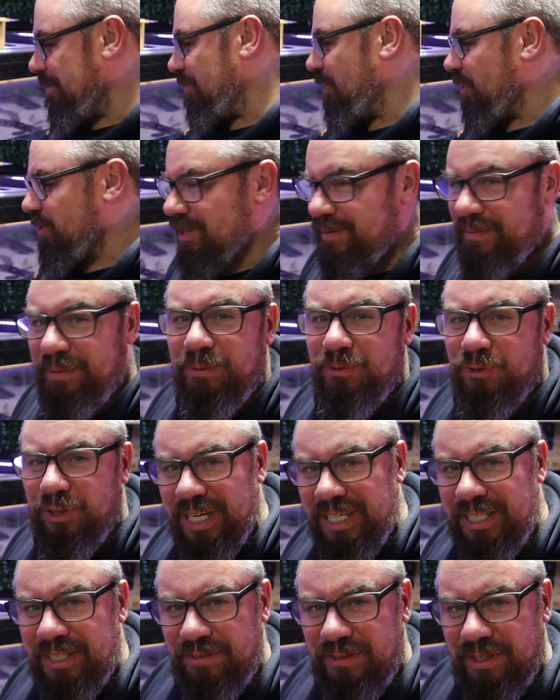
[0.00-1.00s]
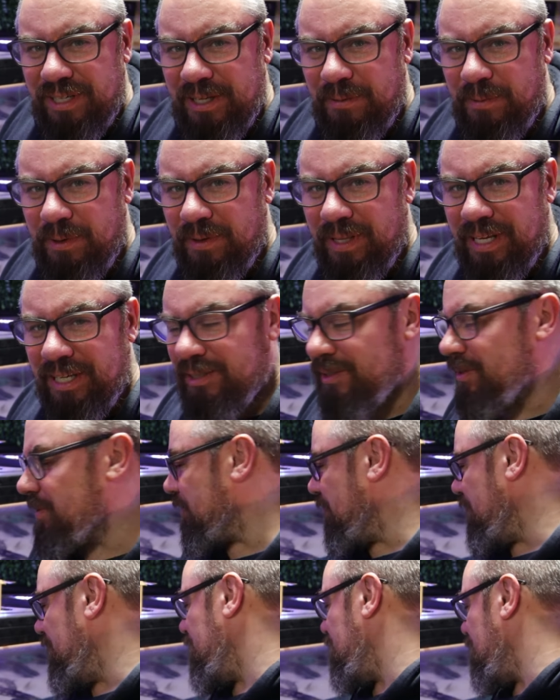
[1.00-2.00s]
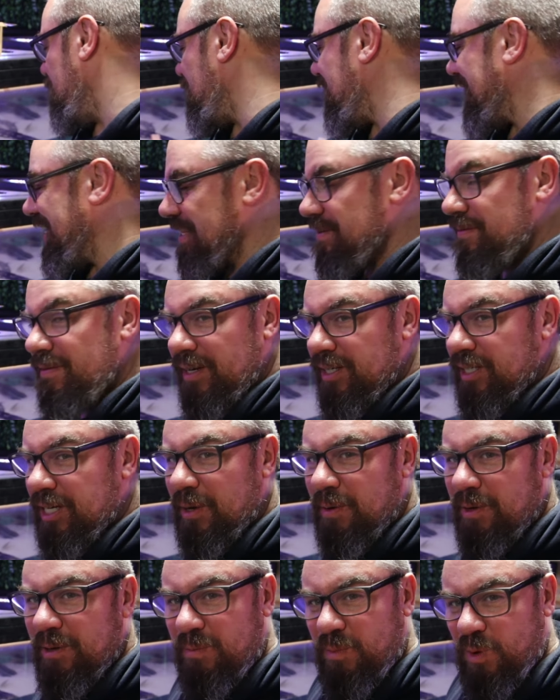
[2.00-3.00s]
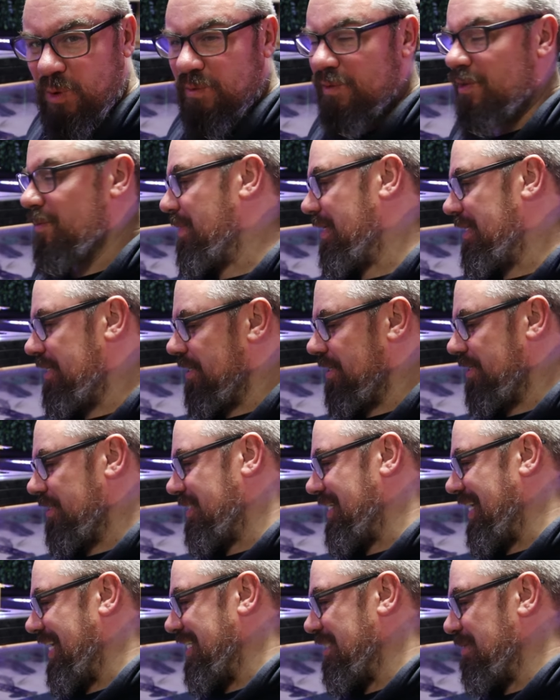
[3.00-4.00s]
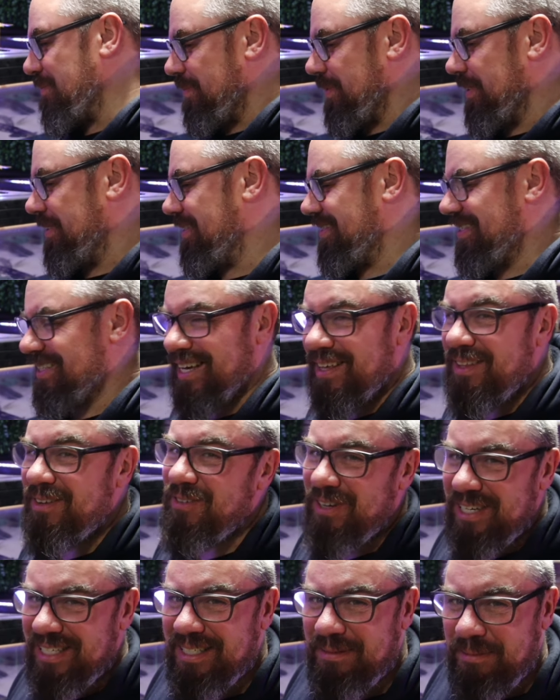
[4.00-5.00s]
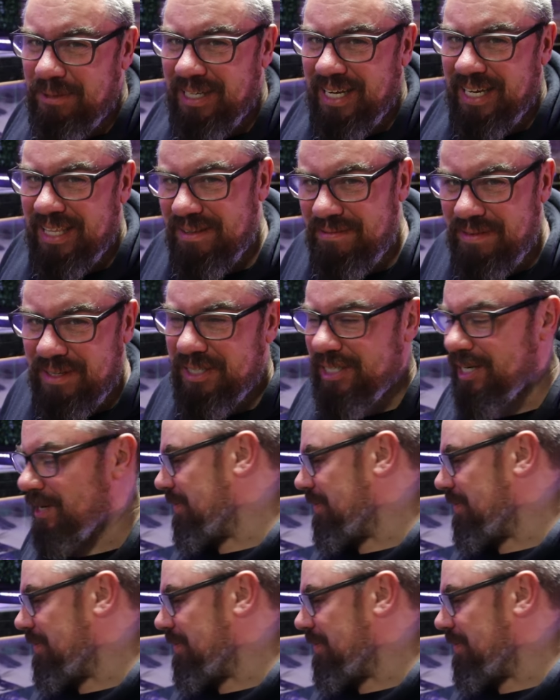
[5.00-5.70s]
I've not got the filtration running while that's all going, so I'm going to get the fish out and move them into other tanks. But the other reason I'm going to get the fish